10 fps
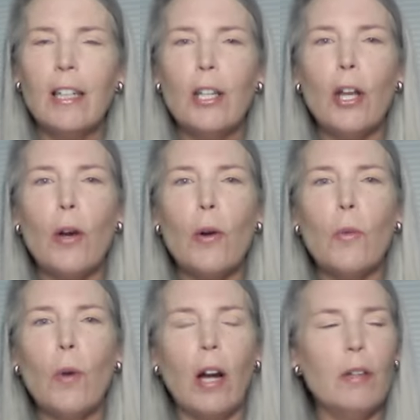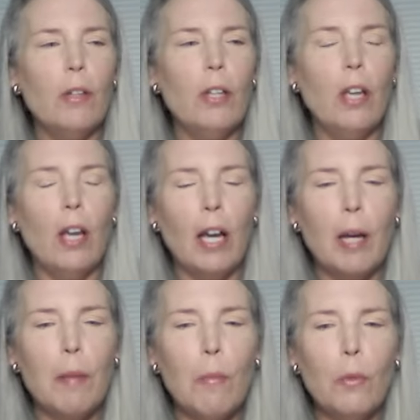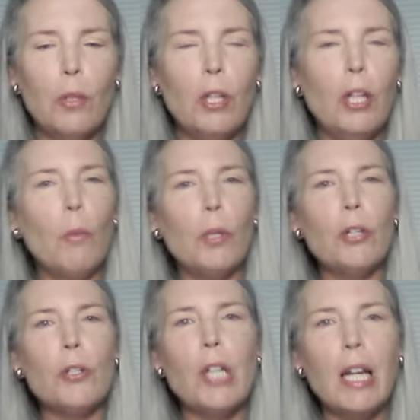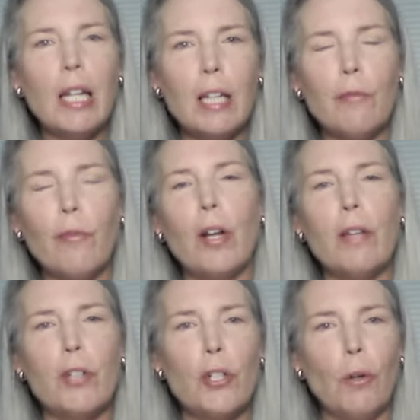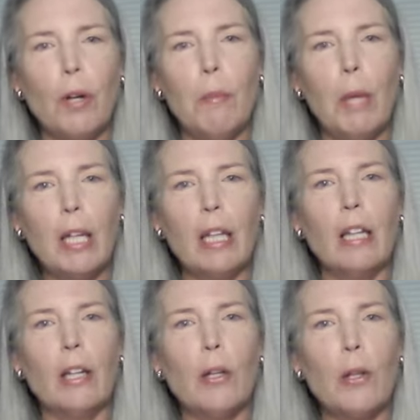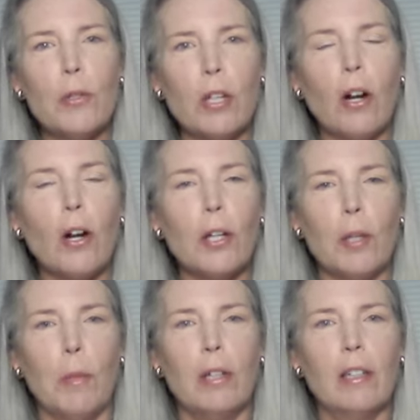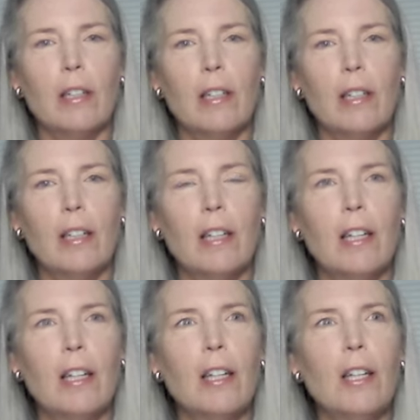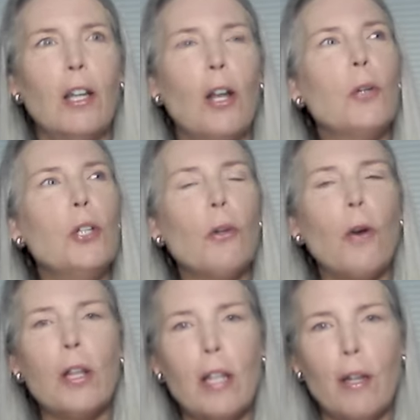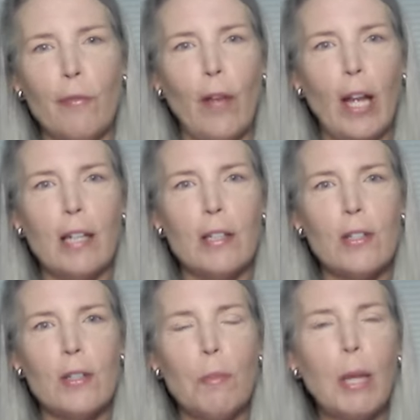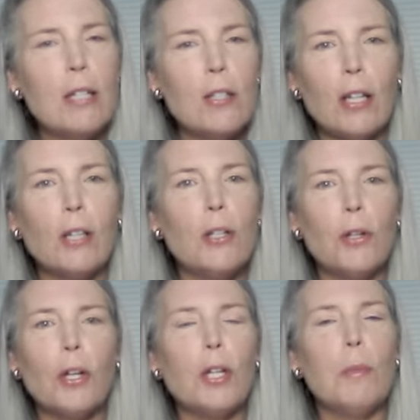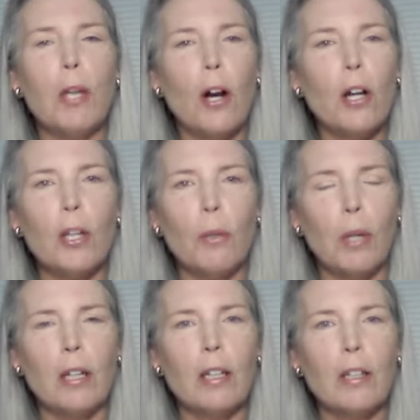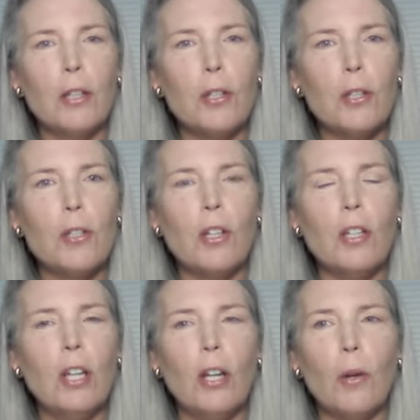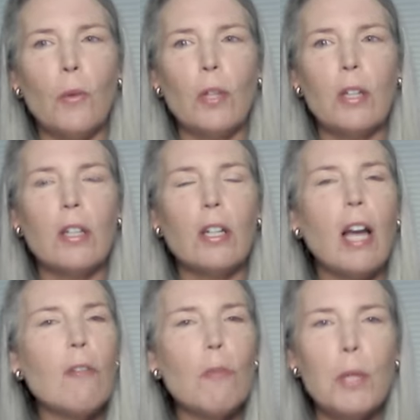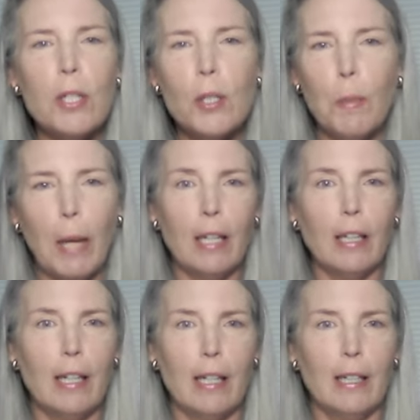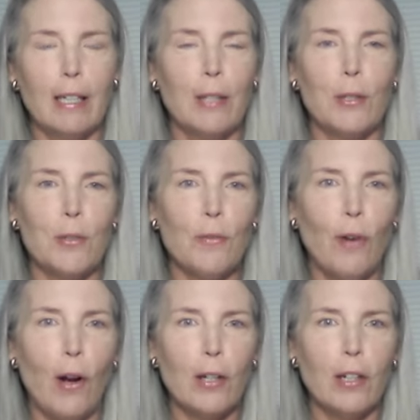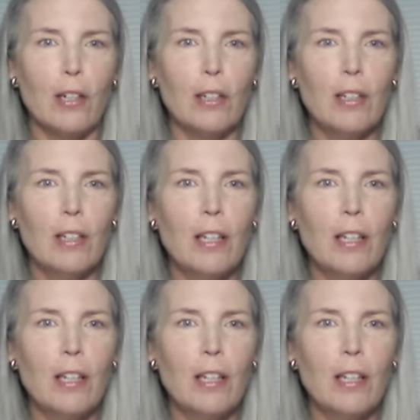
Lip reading: When you're standing in front of a jury making a closing argument, when you're on the defense, basically you're going to be arguing that the government is speculating that there's fraud here.